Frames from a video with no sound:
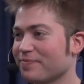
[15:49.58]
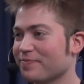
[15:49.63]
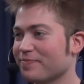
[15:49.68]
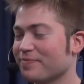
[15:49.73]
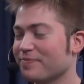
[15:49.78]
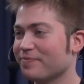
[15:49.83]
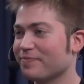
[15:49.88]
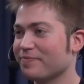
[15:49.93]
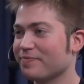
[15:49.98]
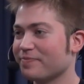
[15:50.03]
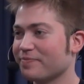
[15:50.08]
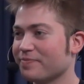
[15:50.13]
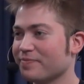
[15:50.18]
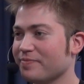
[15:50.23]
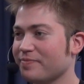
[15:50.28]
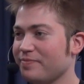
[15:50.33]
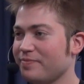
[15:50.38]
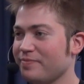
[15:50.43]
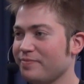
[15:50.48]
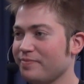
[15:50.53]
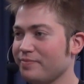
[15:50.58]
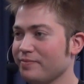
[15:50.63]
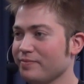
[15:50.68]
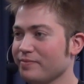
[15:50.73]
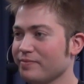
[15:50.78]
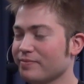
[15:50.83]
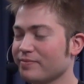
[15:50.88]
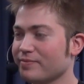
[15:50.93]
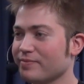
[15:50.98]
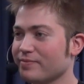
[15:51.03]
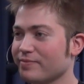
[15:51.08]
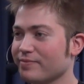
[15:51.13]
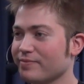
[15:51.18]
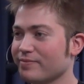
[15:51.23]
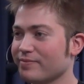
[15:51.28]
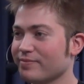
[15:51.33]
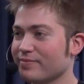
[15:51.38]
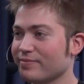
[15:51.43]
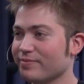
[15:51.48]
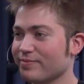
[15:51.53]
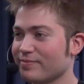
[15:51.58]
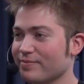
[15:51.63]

The person shown says nothing.